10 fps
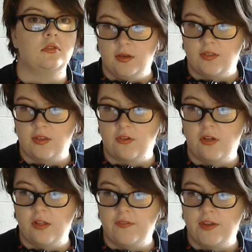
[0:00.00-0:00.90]
Does that
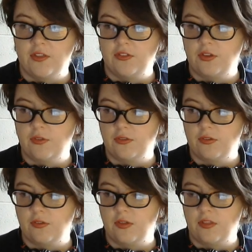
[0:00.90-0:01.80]
qualify as news?
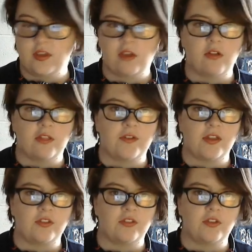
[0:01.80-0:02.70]
I think it
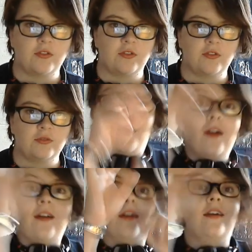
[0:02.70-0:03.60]
qualifies as news.
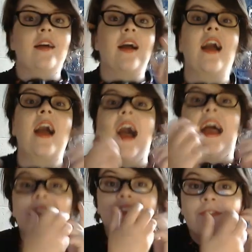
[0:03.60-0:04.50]

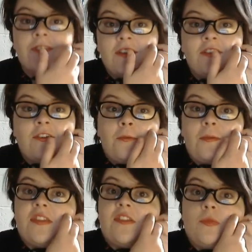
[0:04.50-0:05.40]
I can feel a
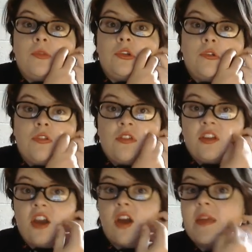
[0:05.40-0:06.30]
wisdom tooth
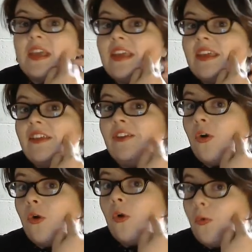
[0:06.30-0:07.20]
coming in
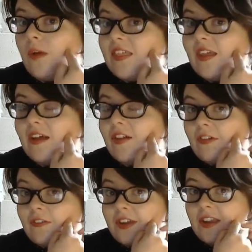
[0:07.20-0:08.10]
way the hell
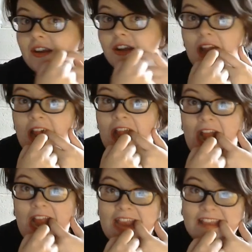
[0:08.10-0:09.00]
over here.
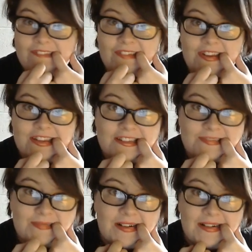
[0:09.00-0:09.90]
It's very
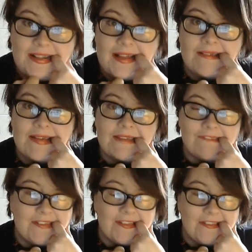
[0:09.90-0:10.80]
small, but I
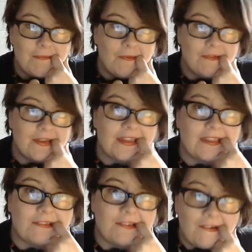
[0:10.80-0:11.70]
feel it poking
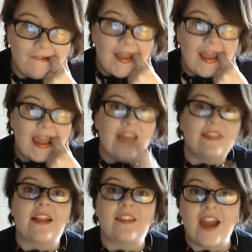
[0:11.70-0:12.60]
through, and
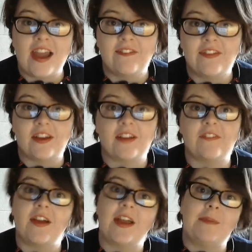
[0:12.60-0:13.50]
that's kind of
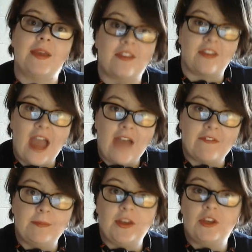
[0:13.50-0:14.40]
terrifying because
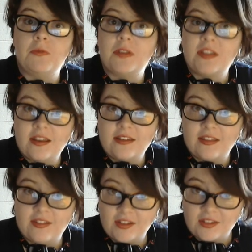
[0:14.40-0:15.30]
haven't been to a
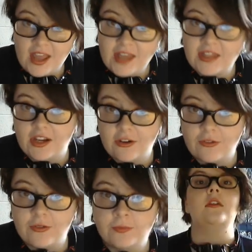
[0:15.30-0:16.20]
dentist in 10
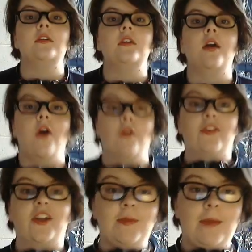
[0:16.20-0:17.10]
years. Oh,
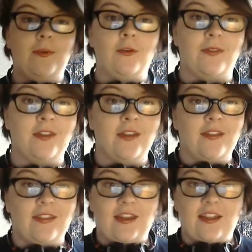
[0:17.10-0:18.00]
look at my boobs.
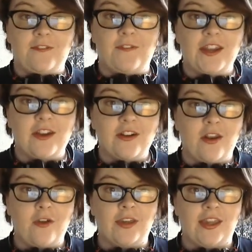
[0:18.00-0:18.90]
They say it's funnier in
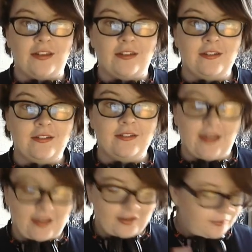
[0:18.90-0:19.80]
Enochian.
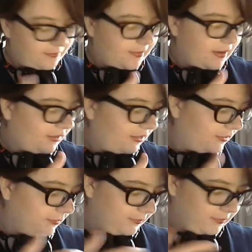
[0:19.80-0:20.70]
And it
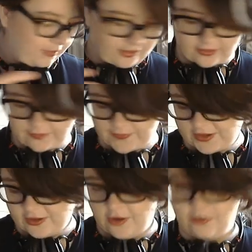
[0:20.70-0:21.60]
also says it's
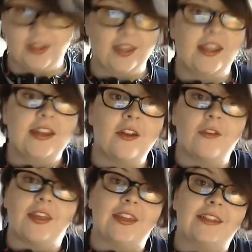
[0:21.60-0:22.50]
funnier in Enochian in
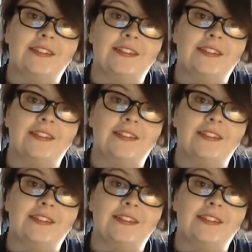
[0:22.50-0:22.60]
Enochian.